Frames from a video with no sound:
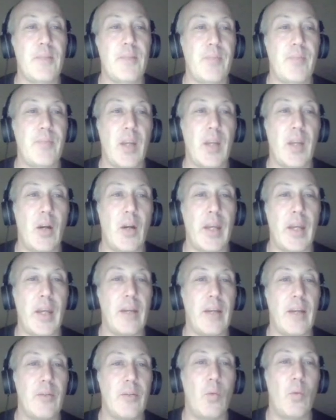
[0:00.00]
okay,
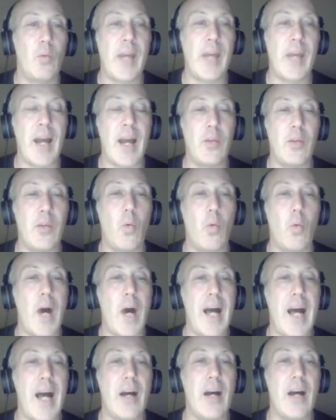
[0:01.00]
we had the
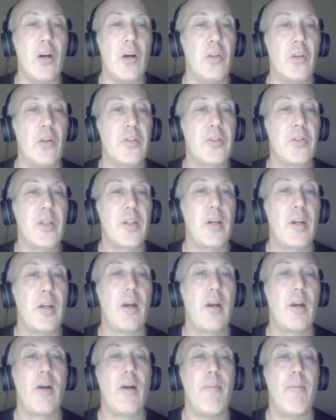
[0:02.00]
Wild
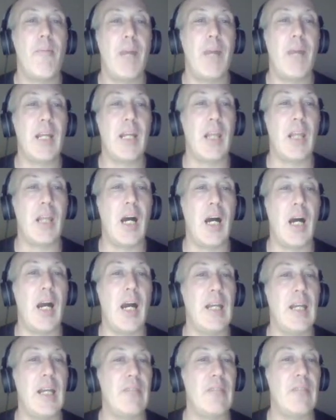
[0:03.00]
money
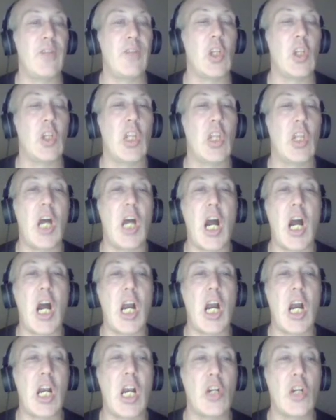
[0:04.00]
line for
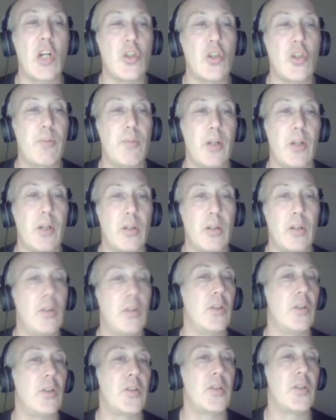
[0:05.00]
large
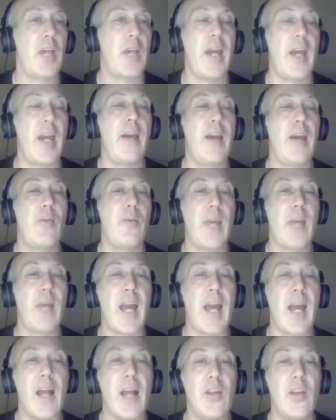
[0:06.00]
pearls, and we
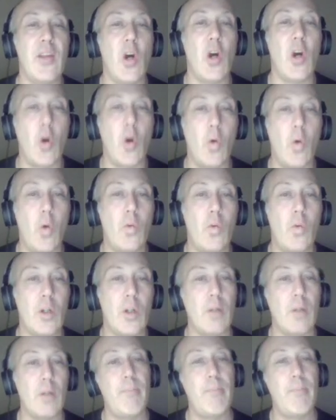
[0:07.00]
had the over.
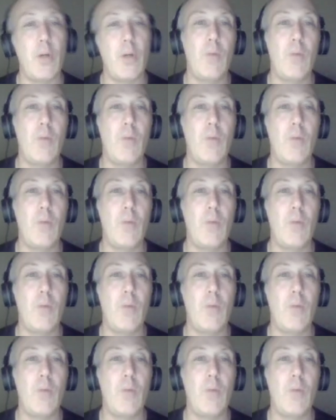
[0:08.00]
Boom,